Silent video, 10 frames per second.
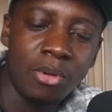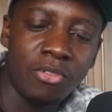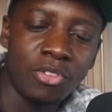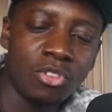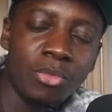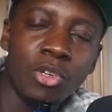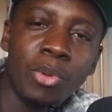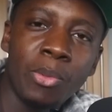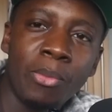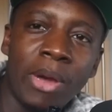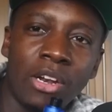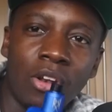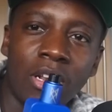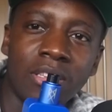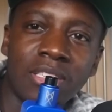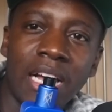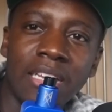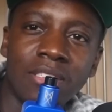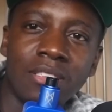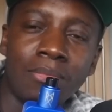But for some of you people might not
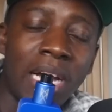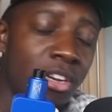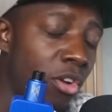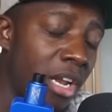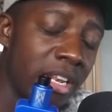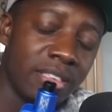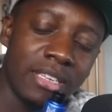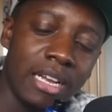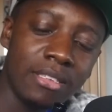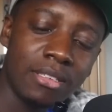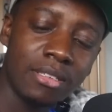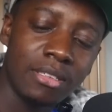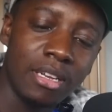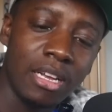like the size.